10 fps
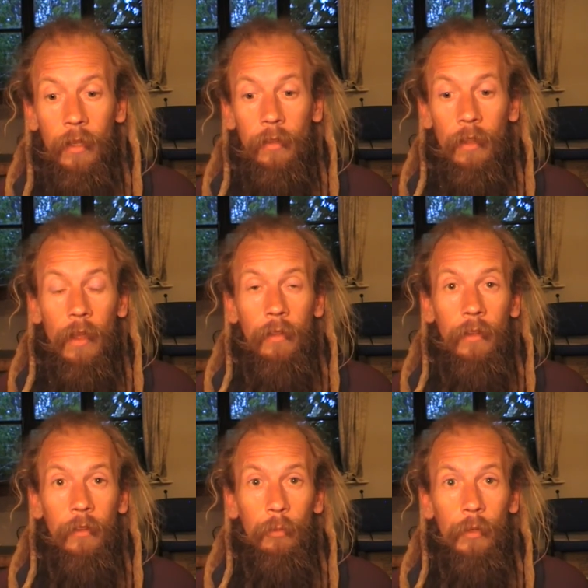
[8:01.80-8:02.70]
then
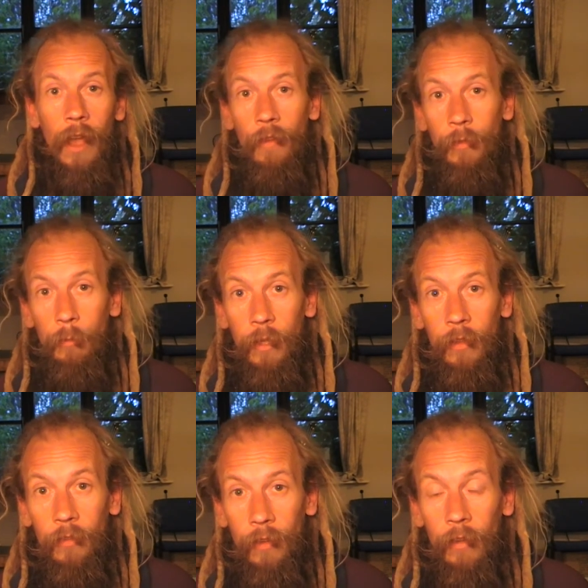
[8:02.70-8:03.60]
this would have to be a
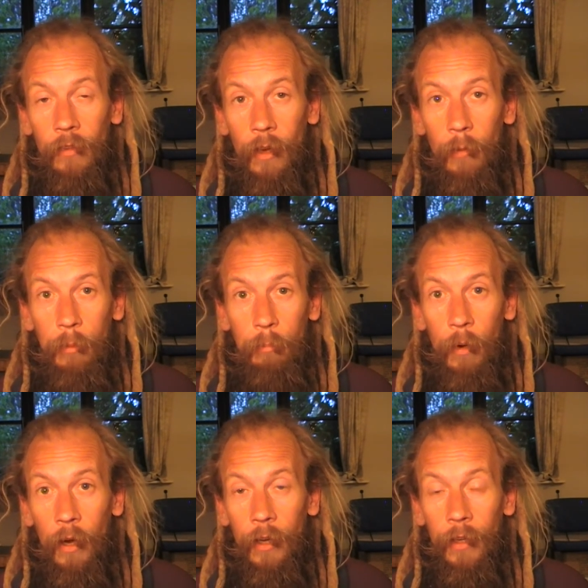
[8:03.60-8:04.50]
setup
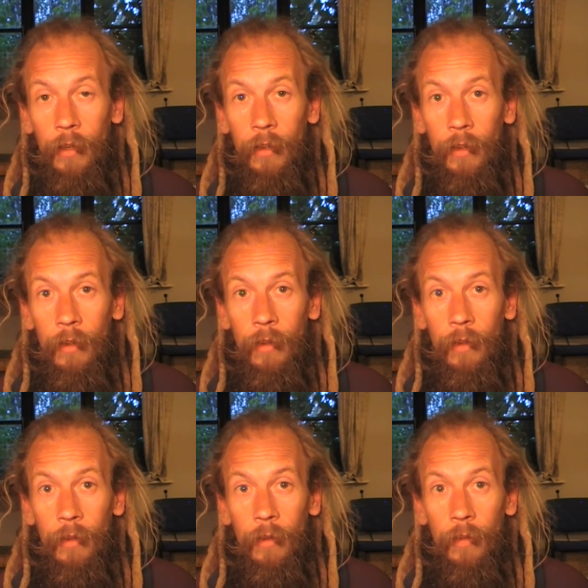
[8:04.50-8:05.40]
by
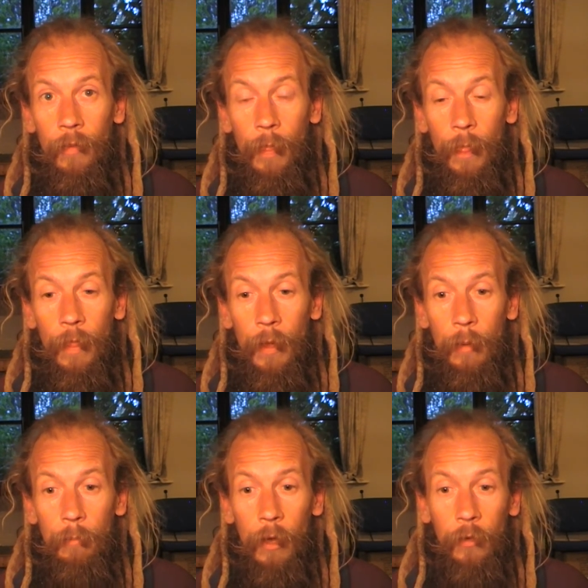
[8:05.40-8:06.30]
the
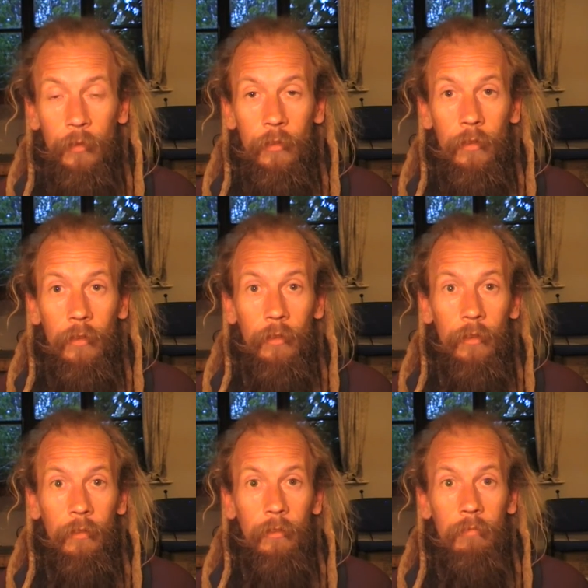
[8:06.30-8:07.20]
most
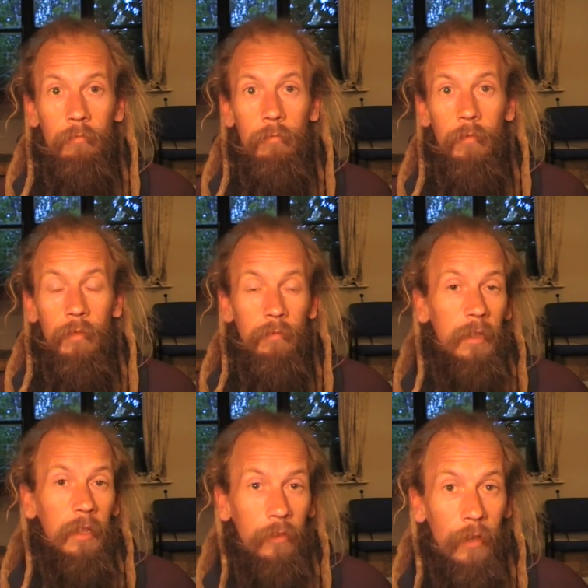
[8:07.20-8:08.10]

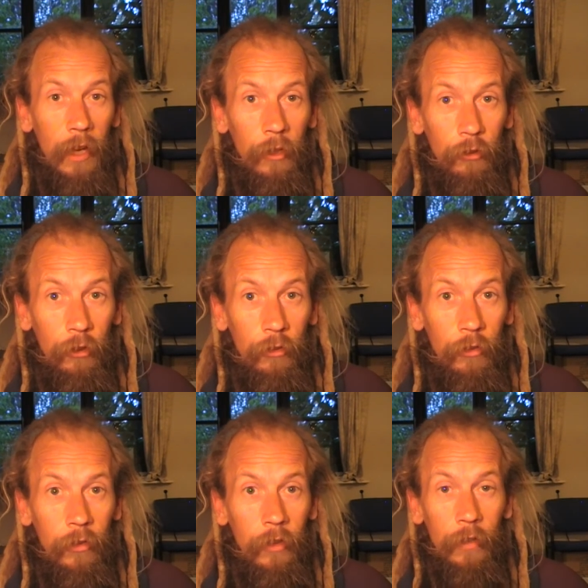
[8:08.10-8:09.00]

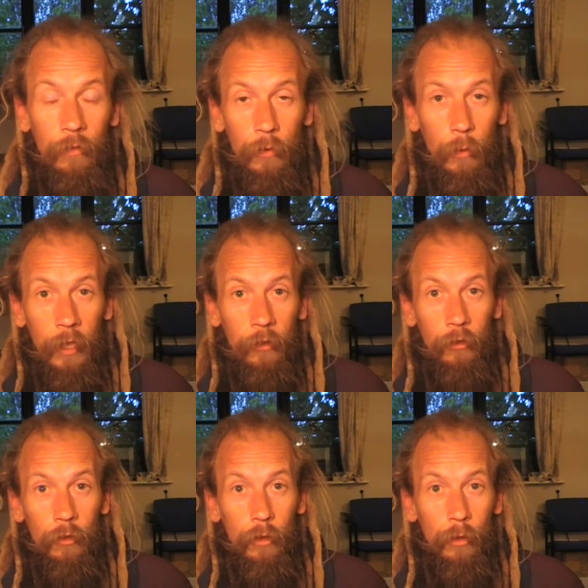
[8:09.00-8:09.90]
intelligent,
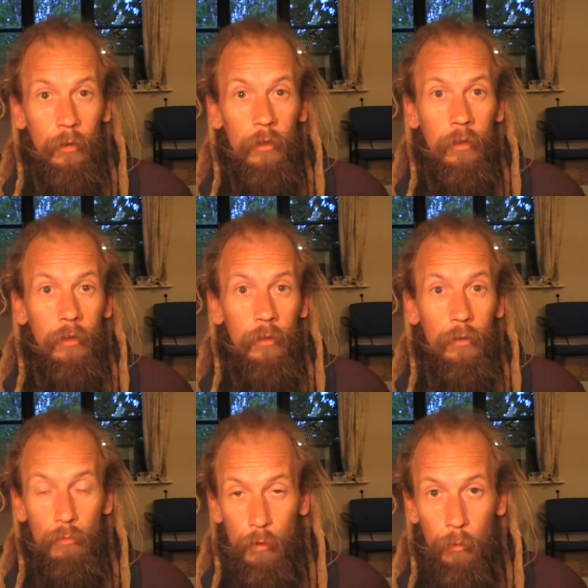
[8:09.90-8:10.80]
influential
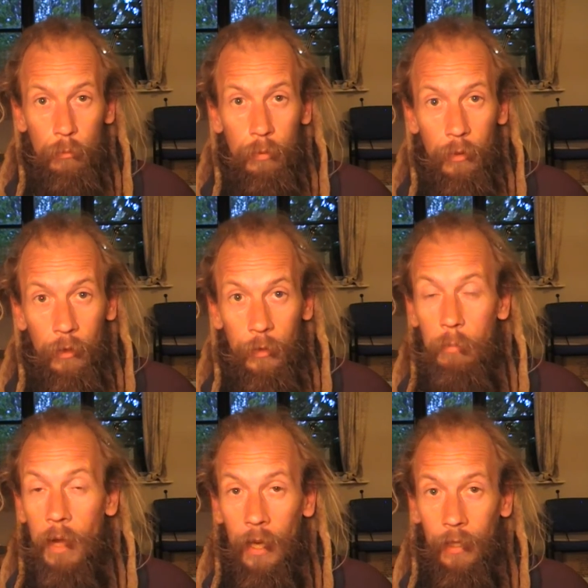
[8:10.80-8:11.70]
group on the
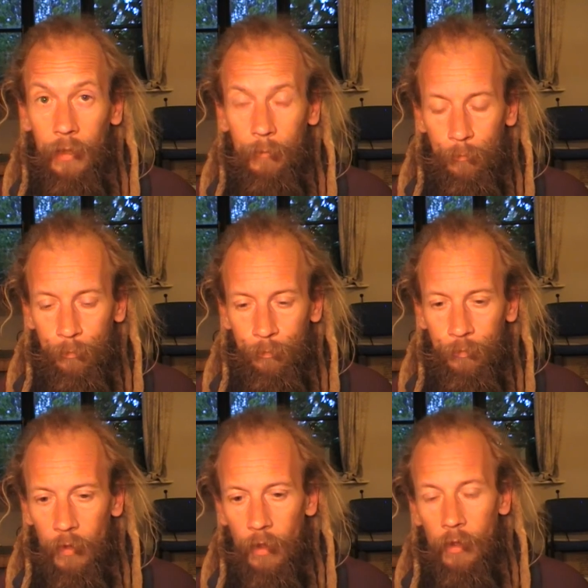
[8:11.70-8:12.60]
planet,
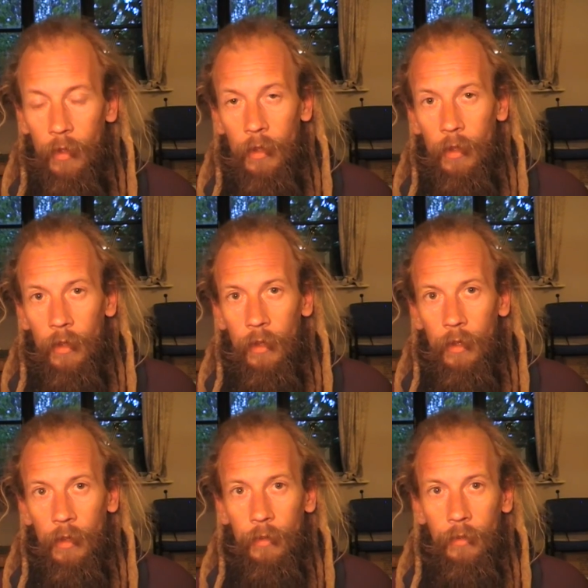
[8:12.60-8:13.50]

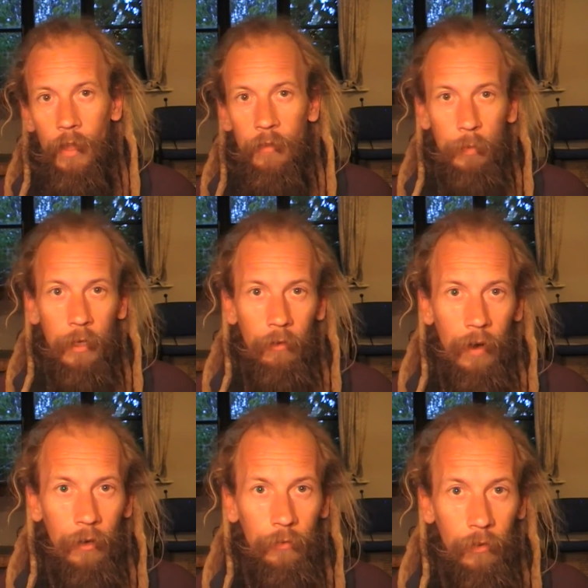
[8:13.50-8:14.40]
and they've been
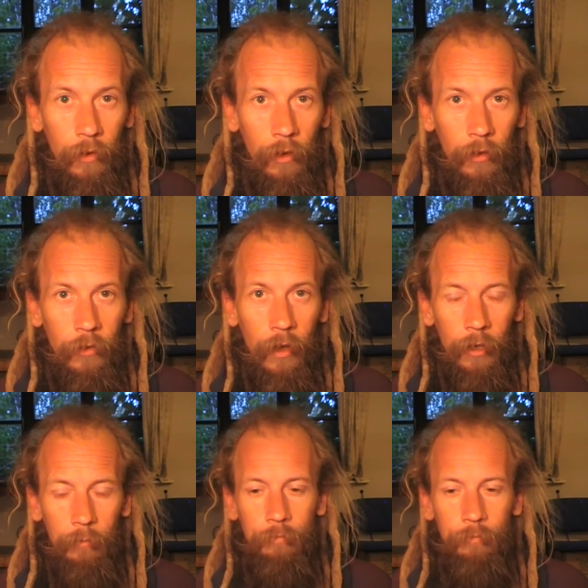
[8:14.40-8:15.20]
around for a long time.